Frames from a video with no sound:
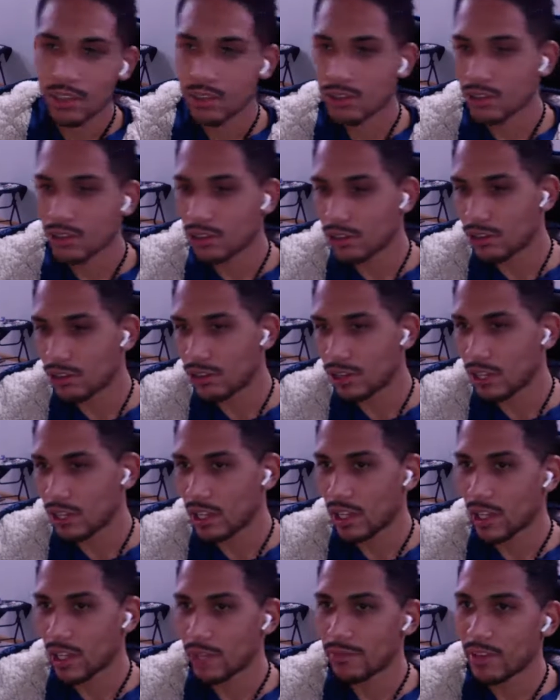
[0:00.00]
So
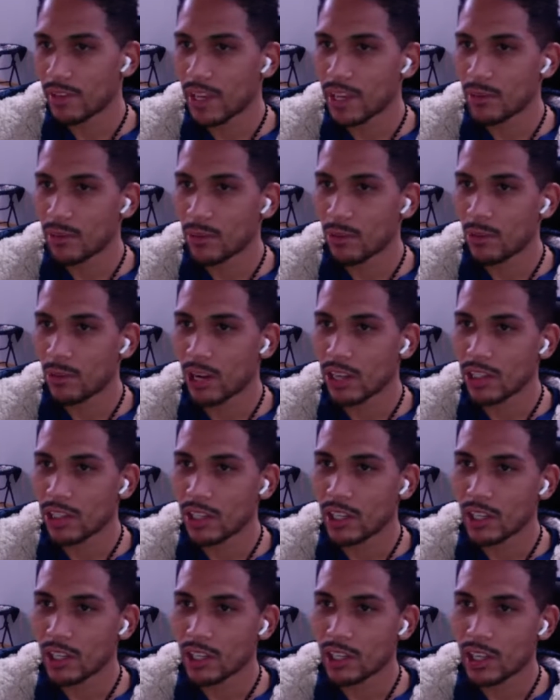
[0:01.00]
anyone
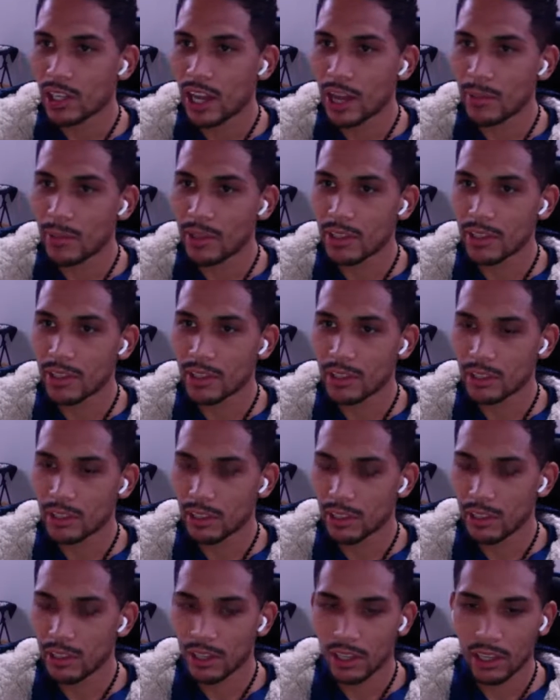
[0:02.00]
watching, comments,
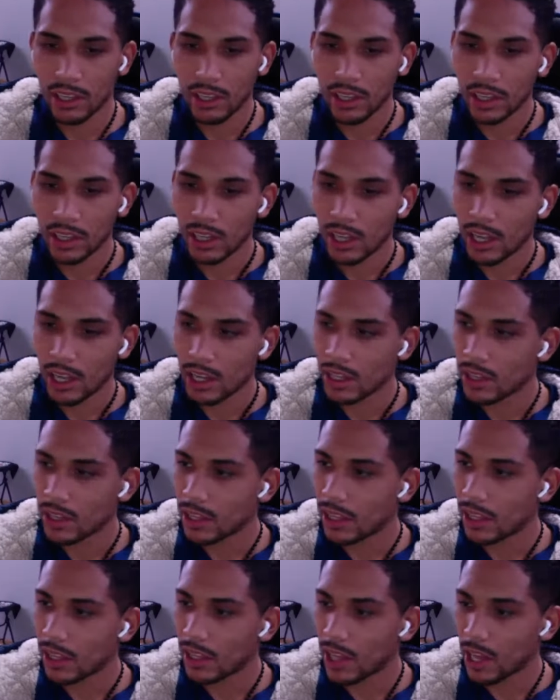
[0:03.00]

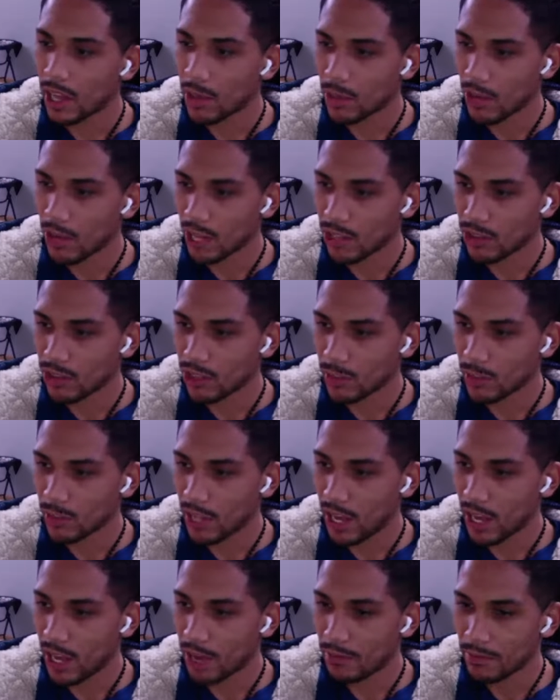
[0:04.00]
anything, I will answer them
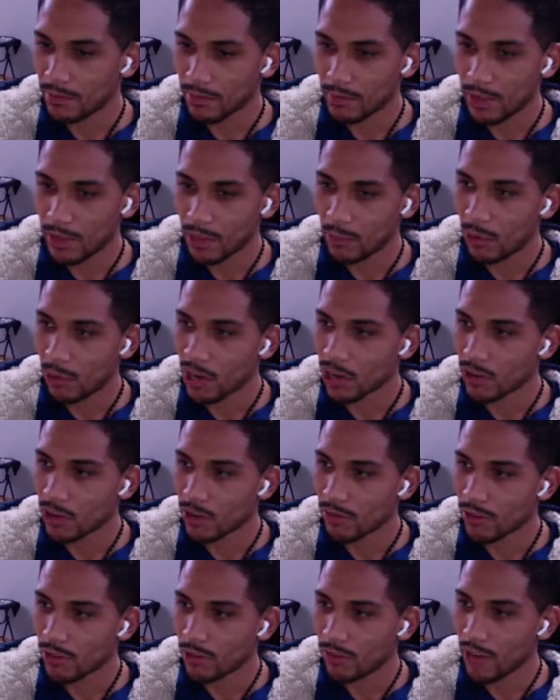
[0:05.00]
live. I'm probably
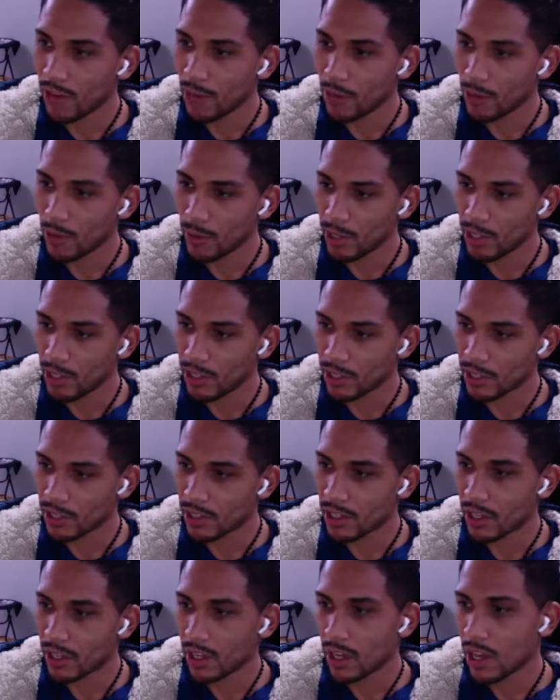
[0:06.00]
going for 5 more
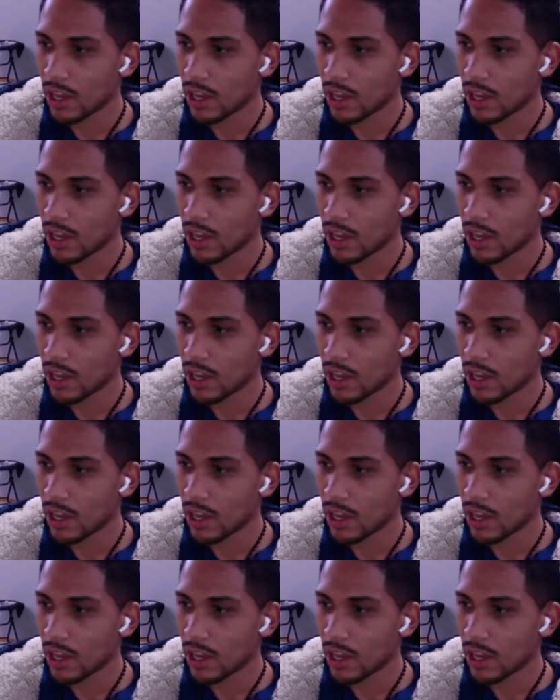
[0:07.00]
minutes.